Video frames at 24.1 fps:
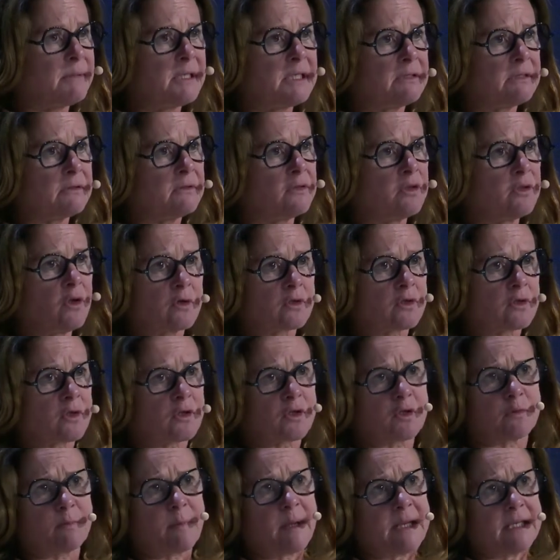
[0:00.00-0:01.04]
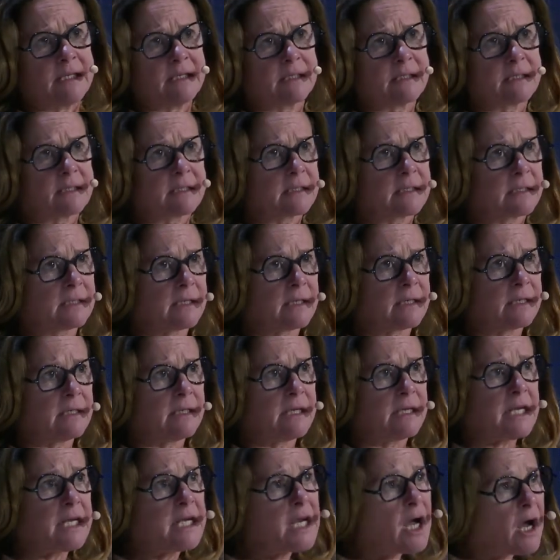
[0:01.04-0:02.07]
no suspense.
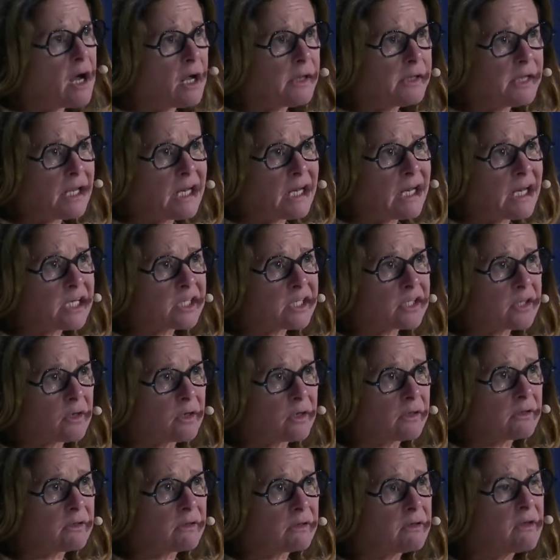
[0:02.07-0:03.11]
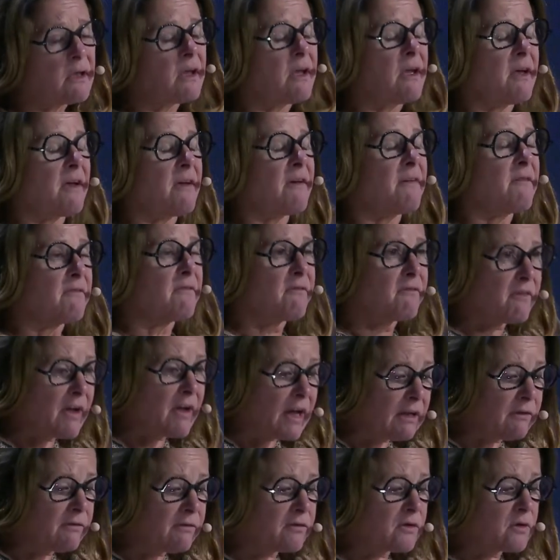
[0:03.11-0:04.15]
Iran election,
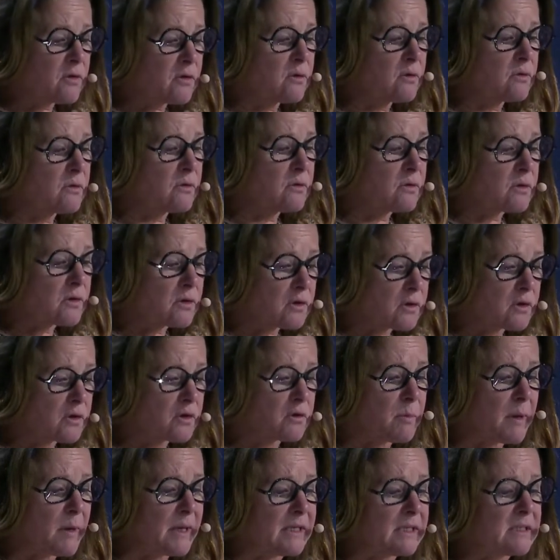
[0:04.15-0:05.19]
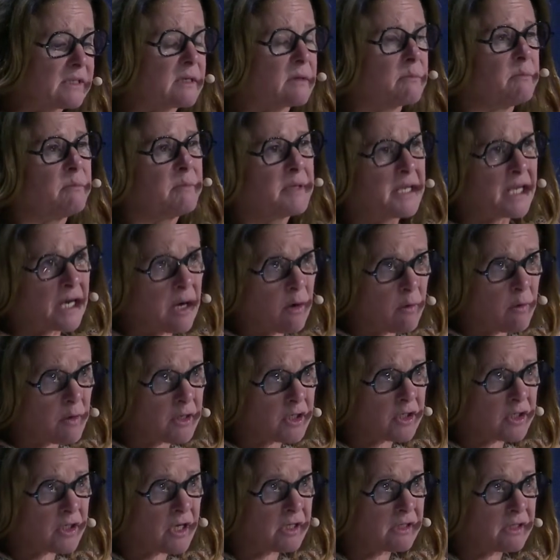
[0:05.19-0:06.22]
very few suspense.
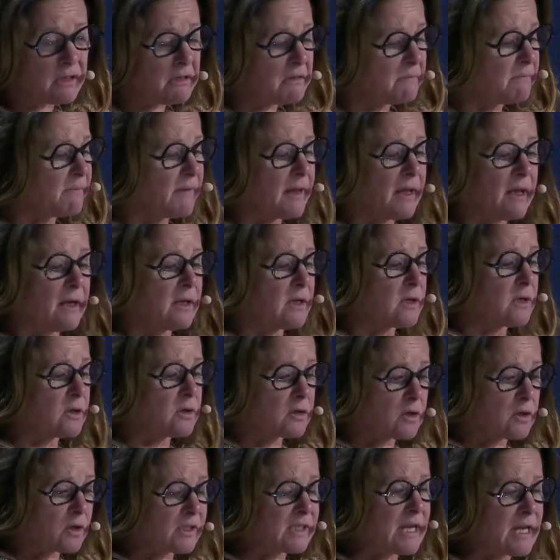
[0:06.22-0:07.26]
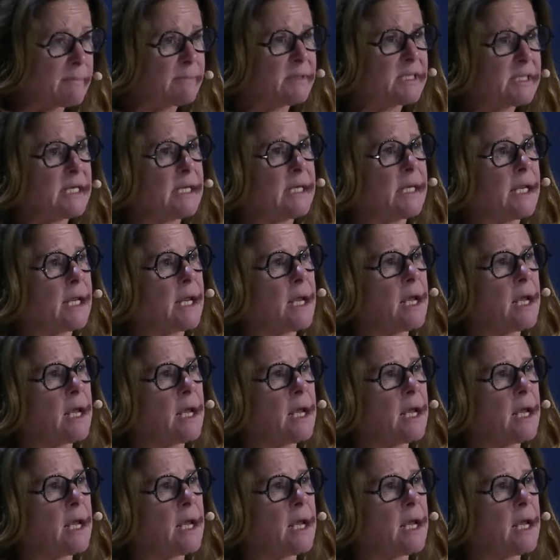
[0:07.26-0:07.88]
Belarusian, the same thing.